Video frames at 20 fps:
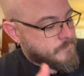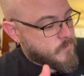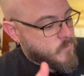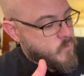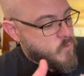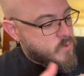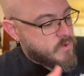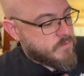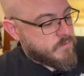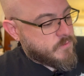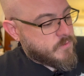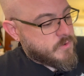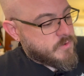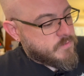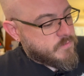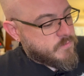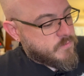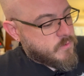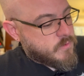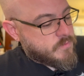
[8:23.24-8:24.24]
one foot
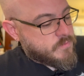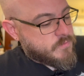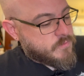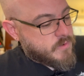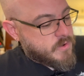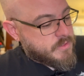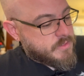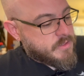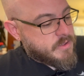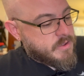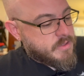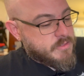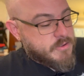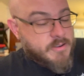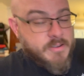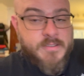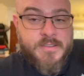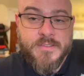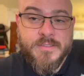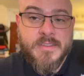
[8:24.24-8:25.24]
in front of the other
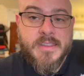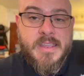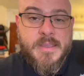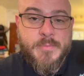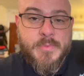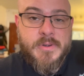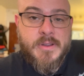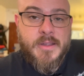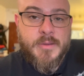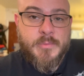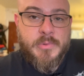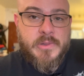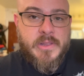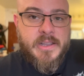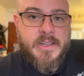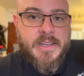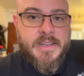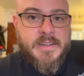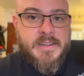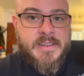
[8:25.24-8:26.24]
and just keeping on
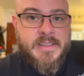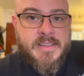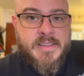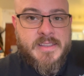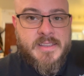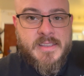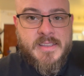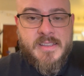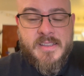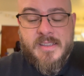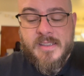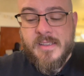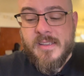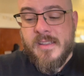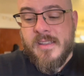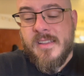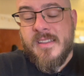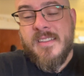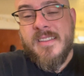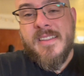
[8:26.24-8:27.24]
plugging.
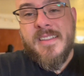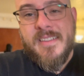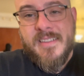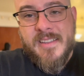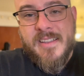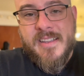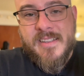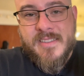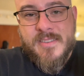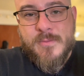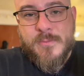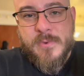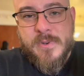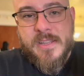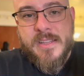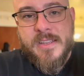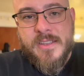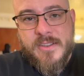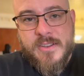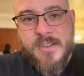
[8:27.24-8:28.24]
It's a
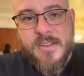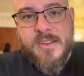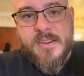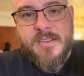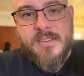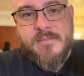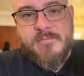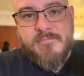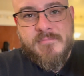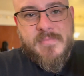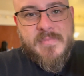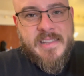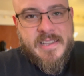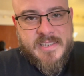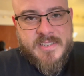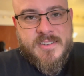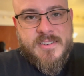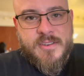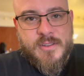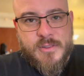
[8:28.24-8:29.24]
really good
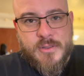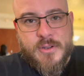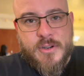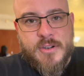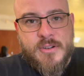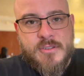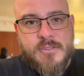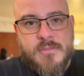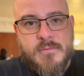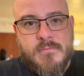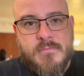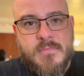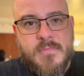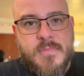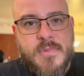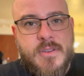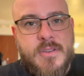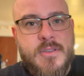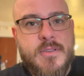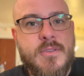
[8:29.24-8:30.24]
lesson to learn.
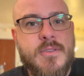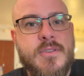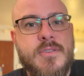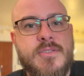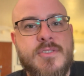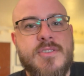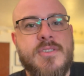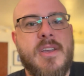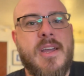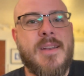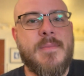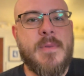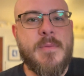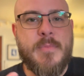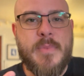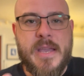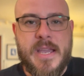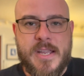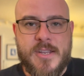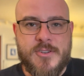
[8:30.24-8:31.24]
You just got to be
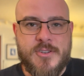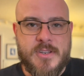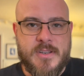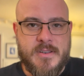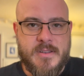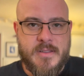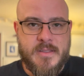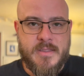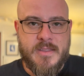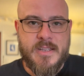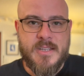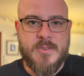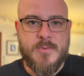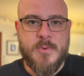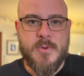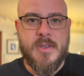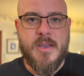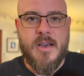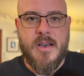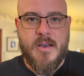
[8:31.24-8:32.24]
patient. Things
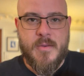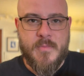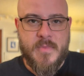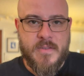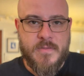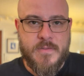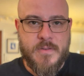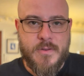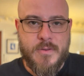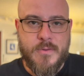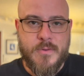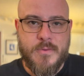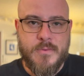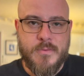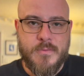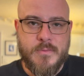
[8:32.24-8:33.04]
will come. If you're